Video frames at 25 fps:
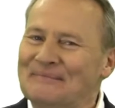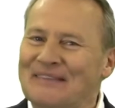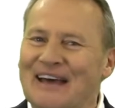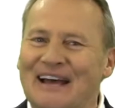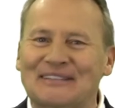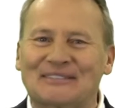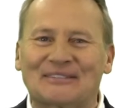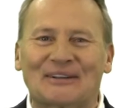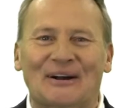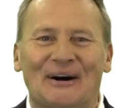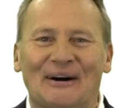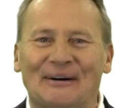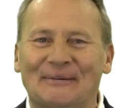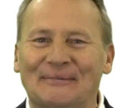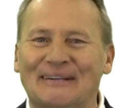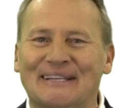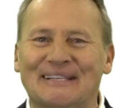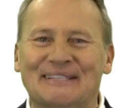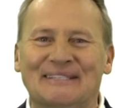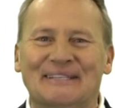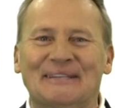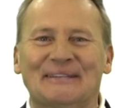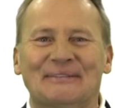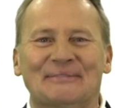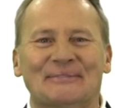That's
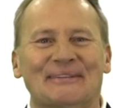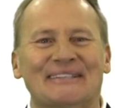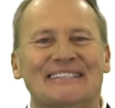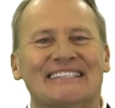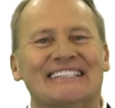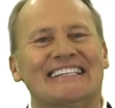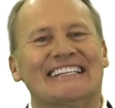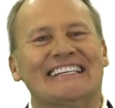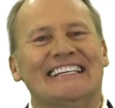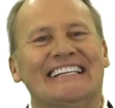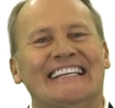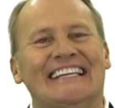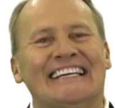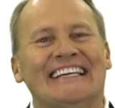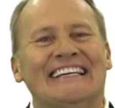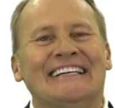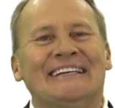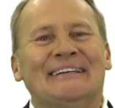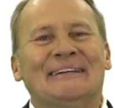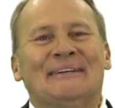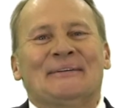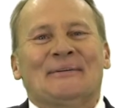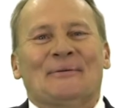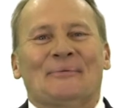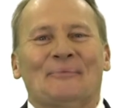always interesting.
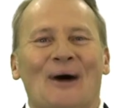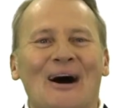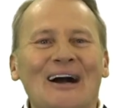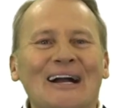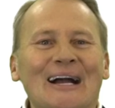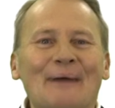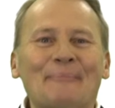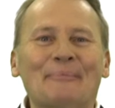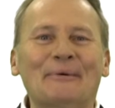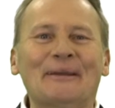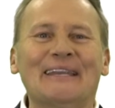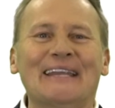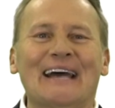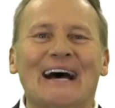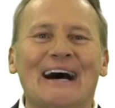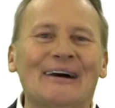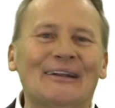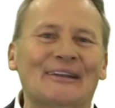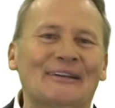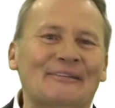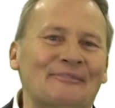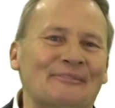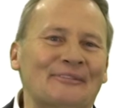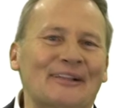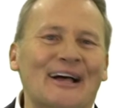Walk up and
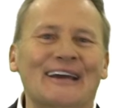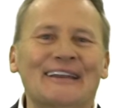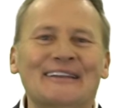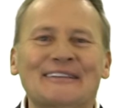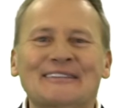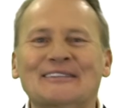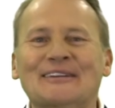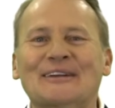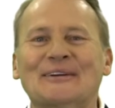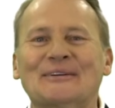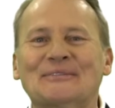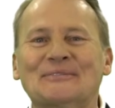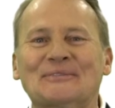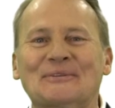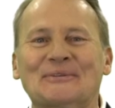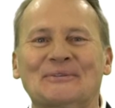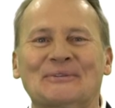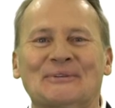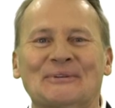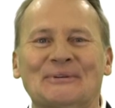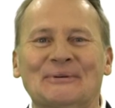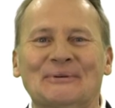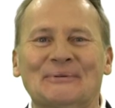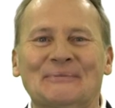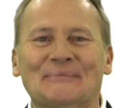down a flight of stairs or
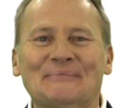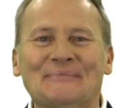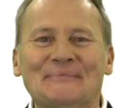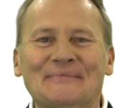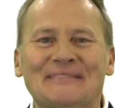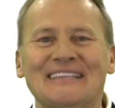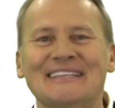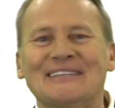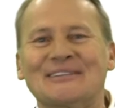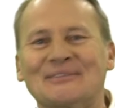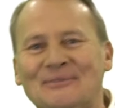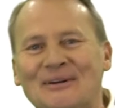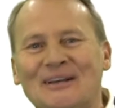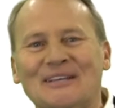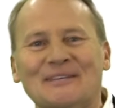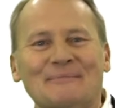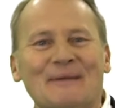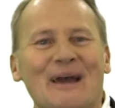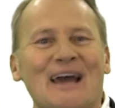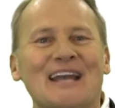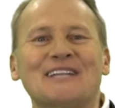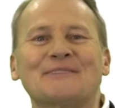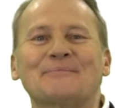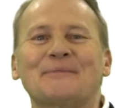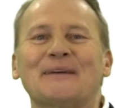2. These stress
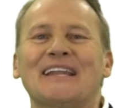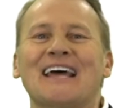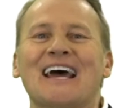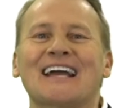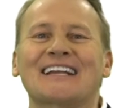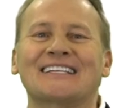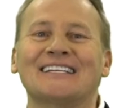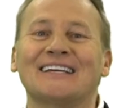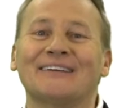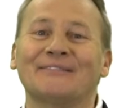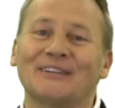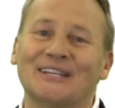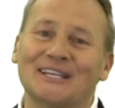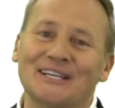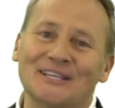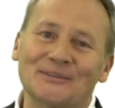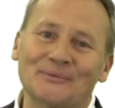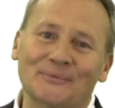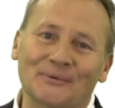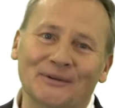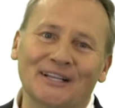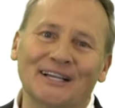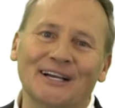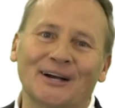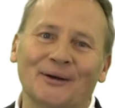management activities
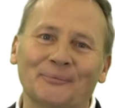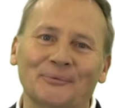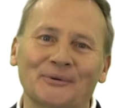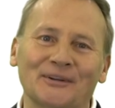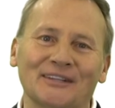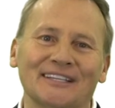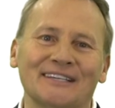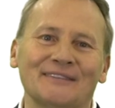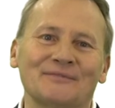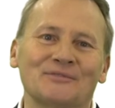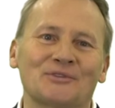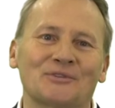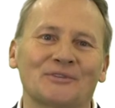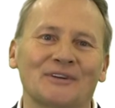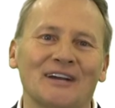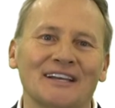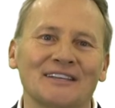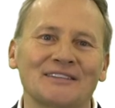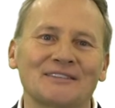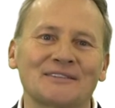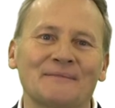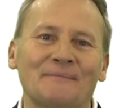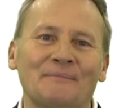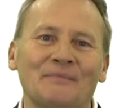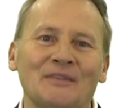will help relieve
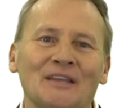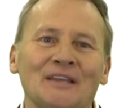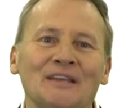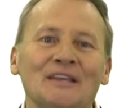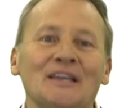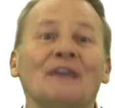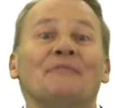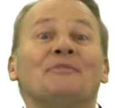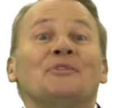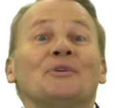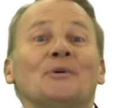stress. If